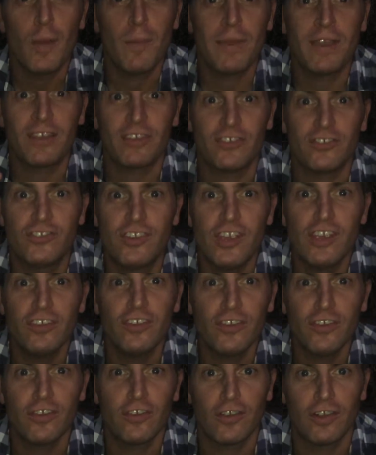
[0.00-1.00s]
Because
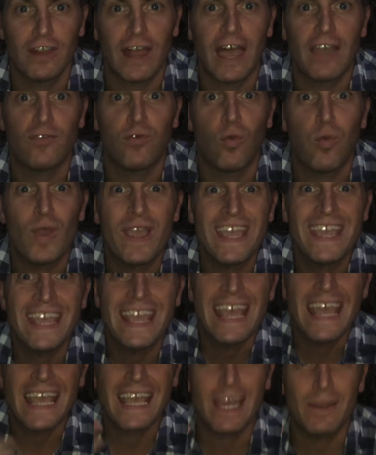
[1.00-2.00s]
Jesus is alive, we
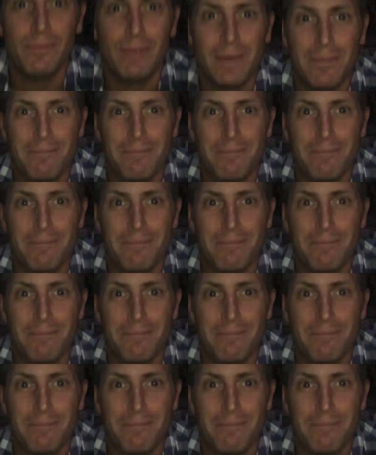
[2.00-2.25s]
can be